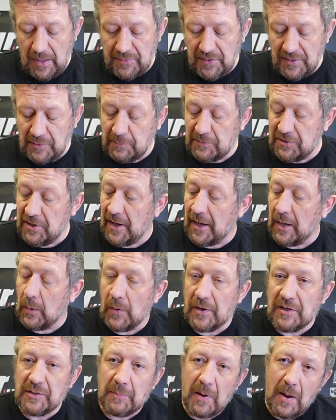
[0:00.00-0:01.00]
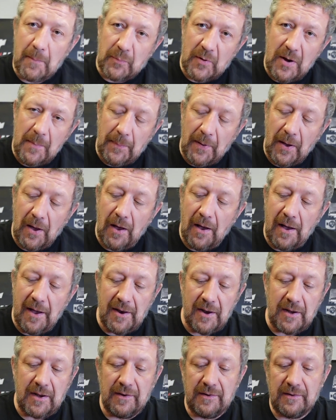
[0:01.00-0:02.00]
this particular one is by BRITPART,
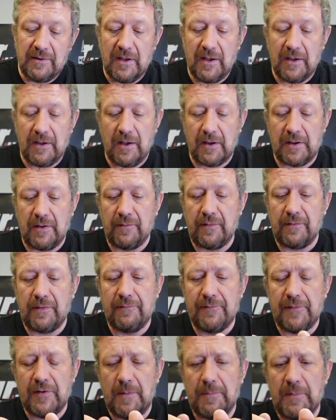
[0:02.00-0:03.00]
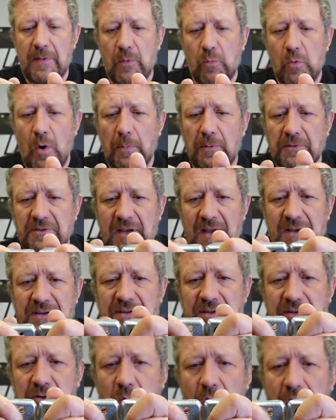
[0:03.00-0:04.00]
and I can confirm that the wobble
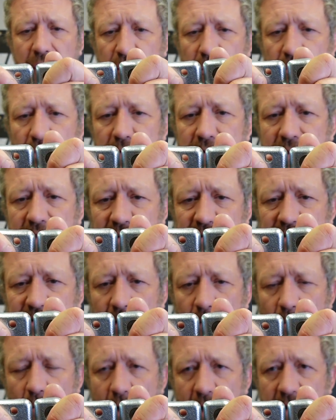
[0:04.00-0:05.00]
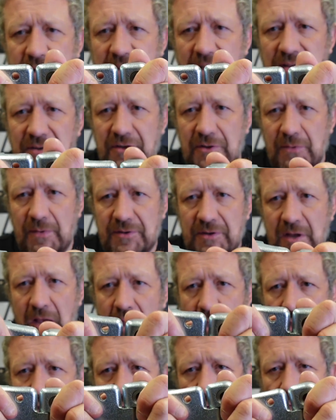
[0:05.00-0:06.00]
test is quite good on this. So what I tend to do is
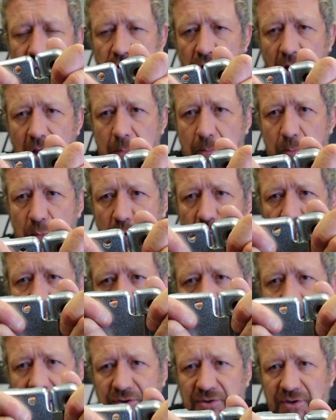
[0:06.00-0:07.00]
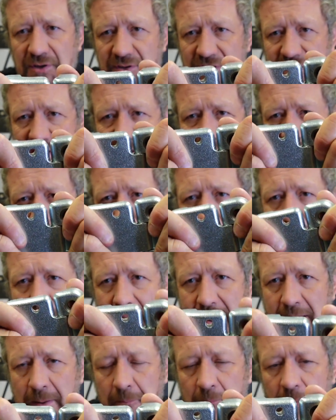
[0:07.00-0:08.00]
try and move the hinges this
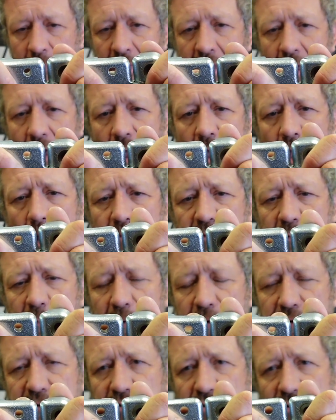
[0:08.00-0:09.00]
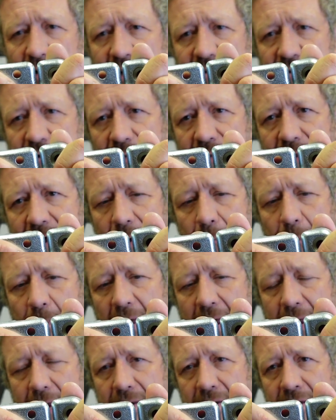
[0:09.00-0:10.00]
way to put stress on that
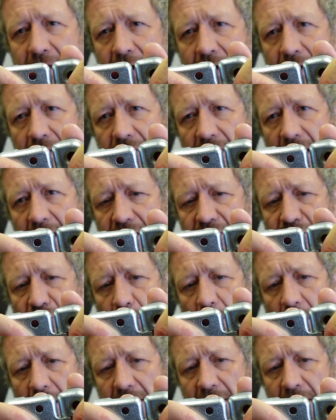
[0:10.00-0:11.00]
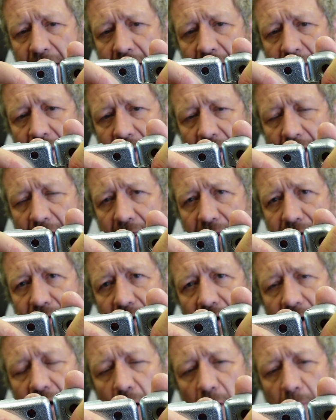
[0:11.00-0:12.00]
pin, the hinge pin,
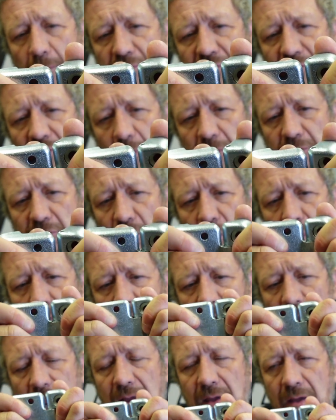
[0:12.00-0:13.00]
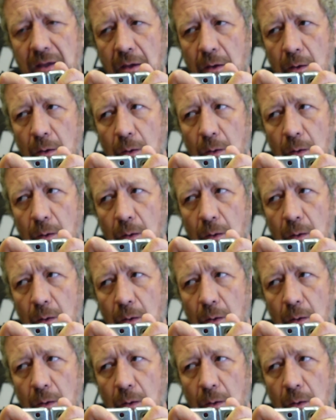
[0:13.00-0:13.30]
and I'll stop talking,